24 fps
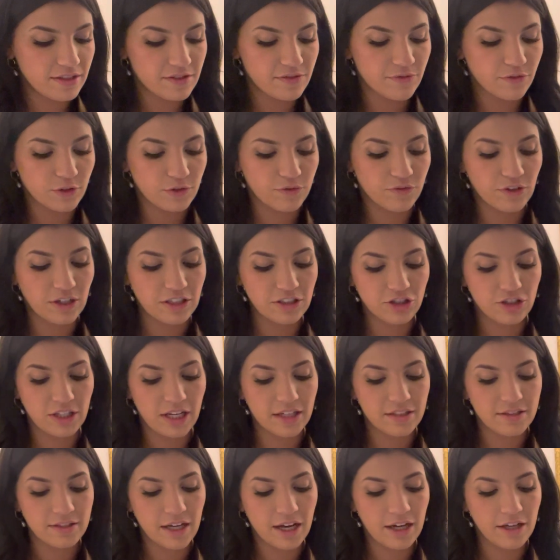for French
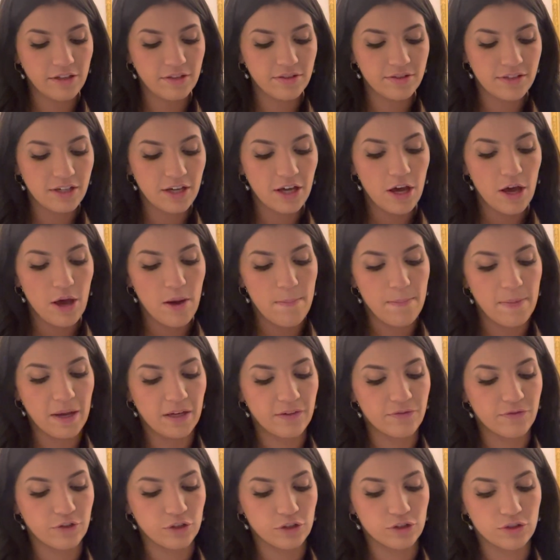textiles
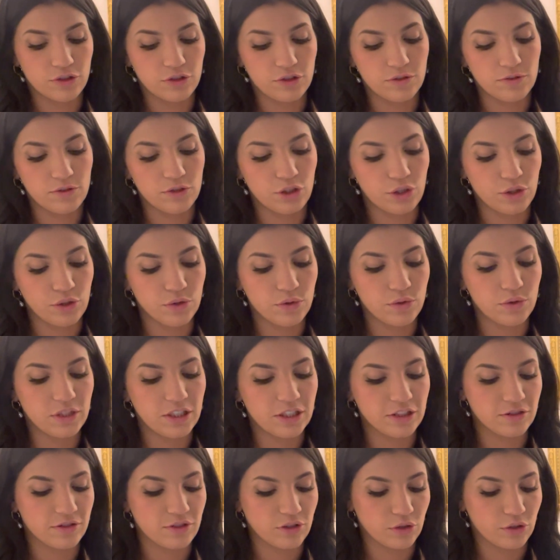made for 2
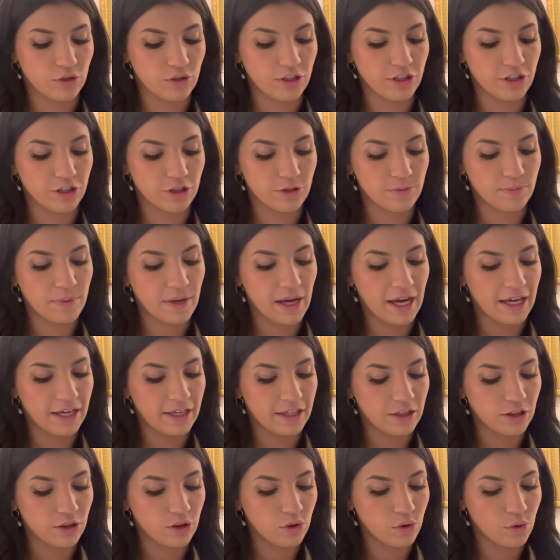years earlier by
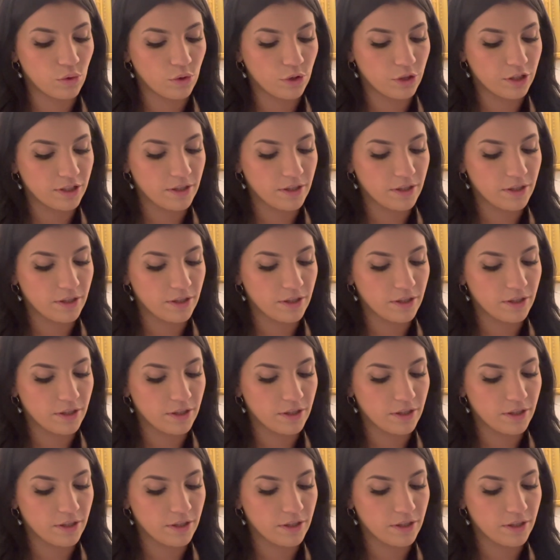Lord